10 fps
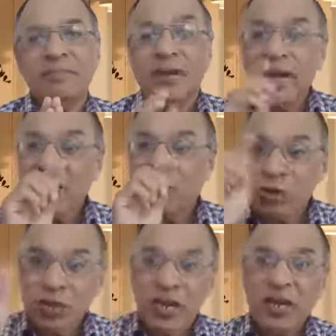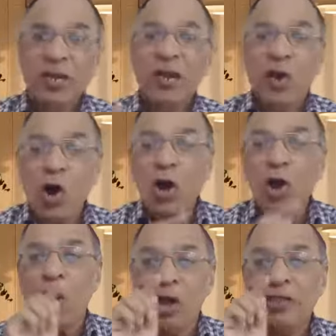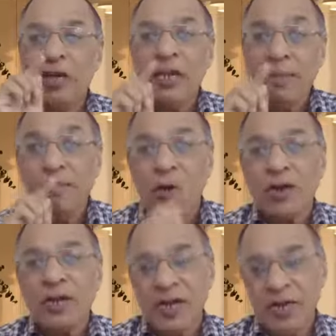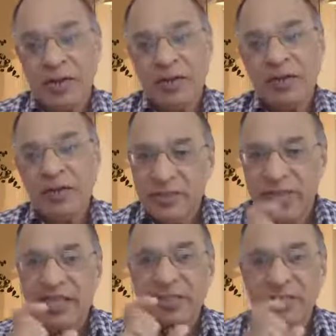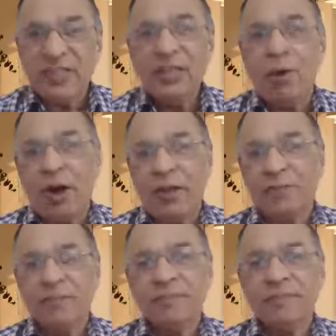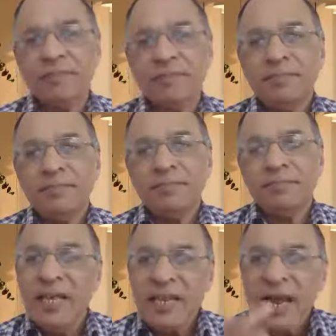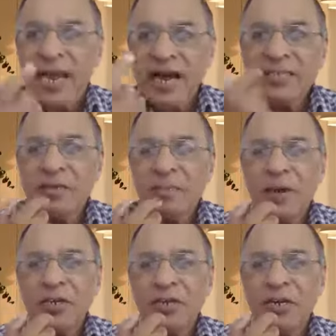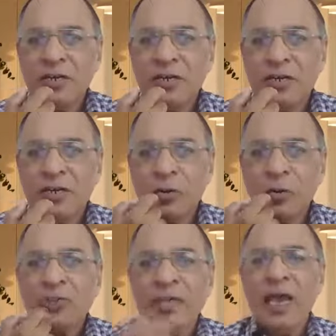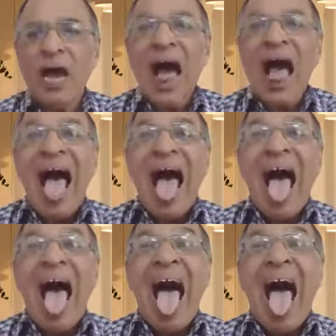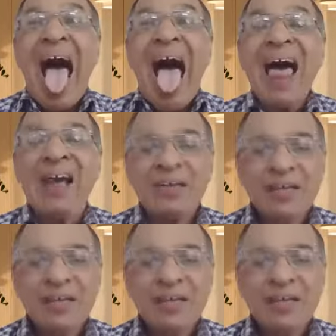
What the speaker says: But I should check all other important things in the body. Then I ask the patient to say, ah.